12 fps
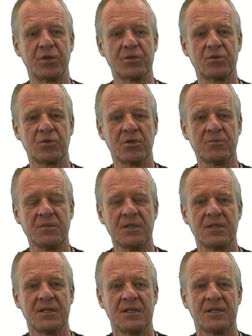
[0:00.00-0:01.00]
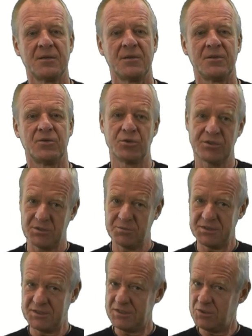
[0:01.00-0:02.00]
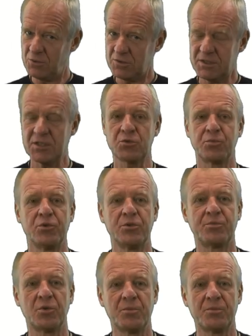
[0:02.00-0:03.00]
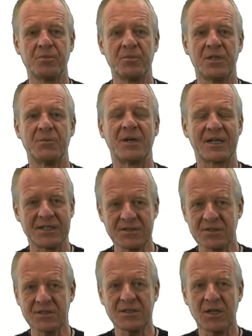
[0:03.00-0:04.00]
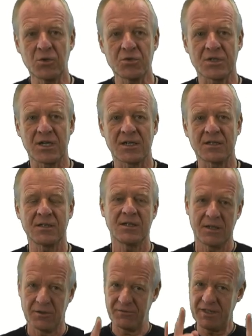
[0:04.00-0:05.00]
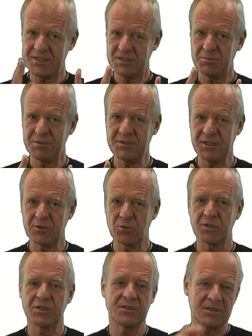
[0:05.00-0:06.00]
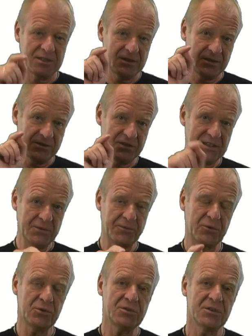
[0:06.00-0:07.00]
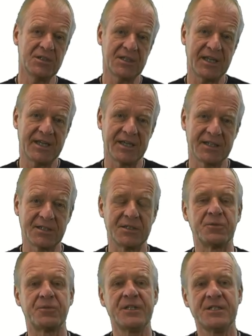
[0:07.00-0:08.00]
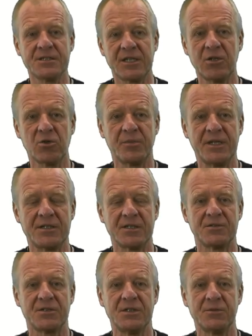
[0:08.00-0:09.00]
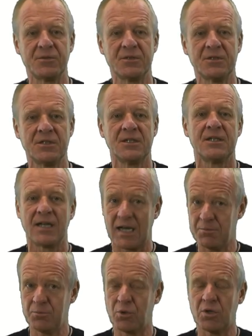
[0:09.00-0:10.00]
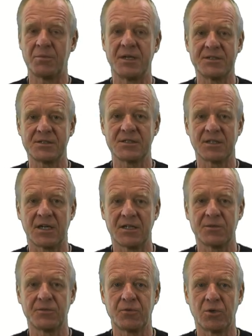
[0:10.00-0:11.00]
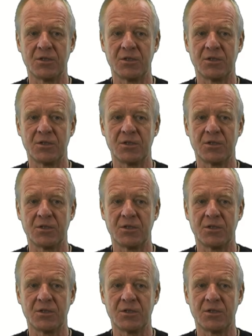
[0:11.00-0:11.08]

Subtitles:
the driller on the rig floor always knows exactly how the downhole motor deep down several kilometers at the drill bit is performing. And so he has full control over the entire drilling process.